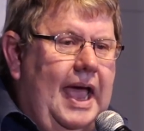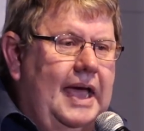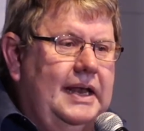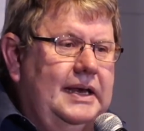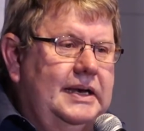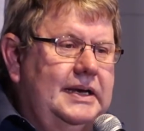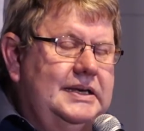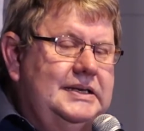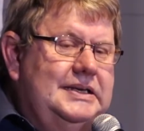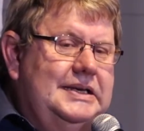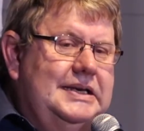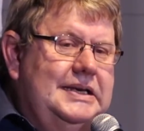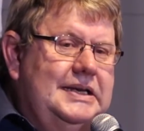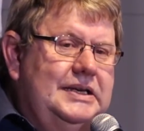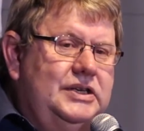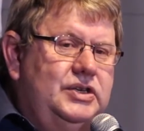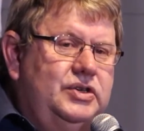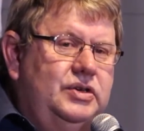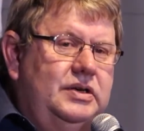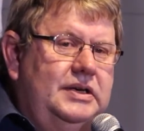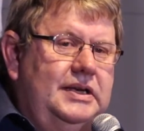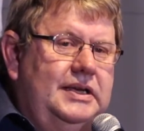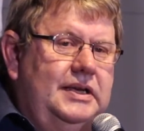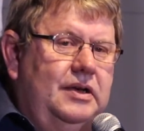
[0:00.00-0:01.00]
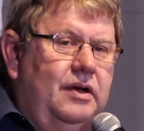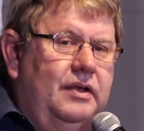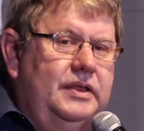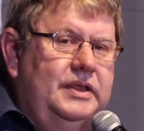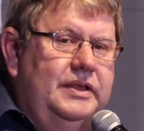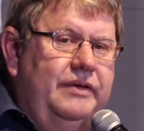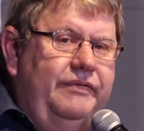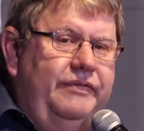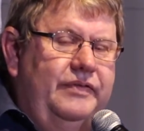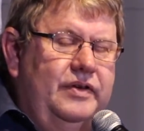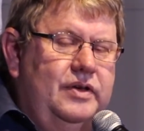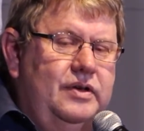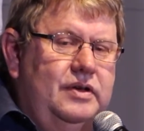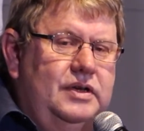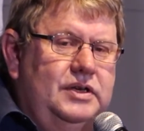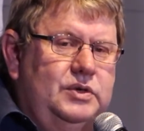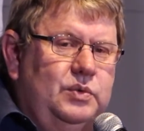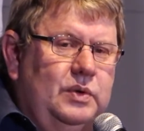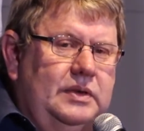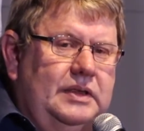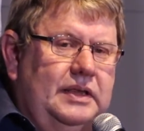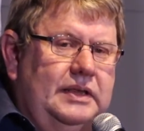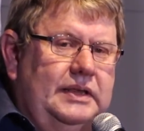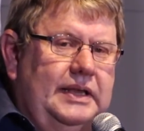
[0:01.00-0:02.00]
and it is literally on the
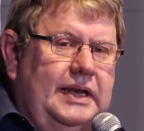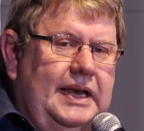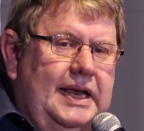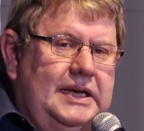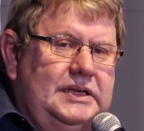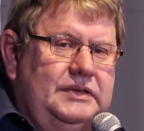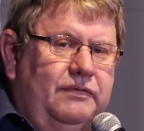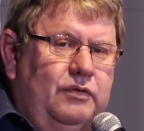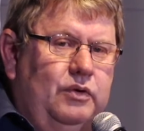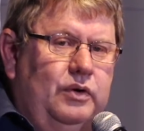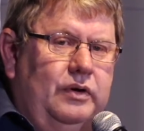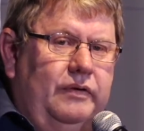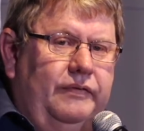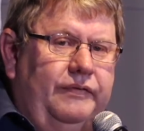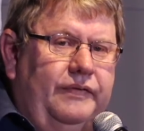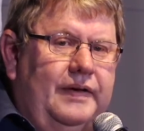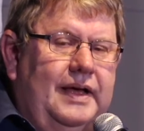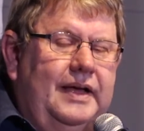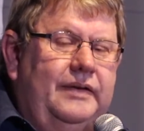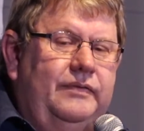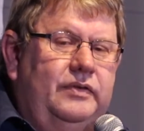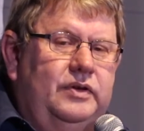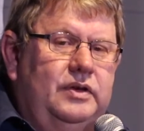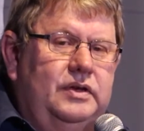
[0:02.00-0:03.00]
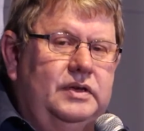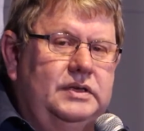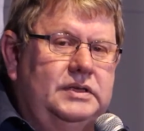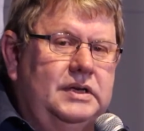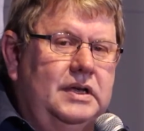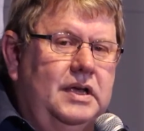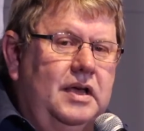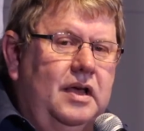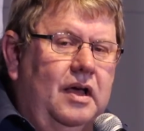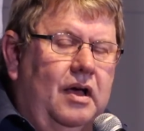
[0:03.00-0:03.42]
verge, within the next 4 or 5 years,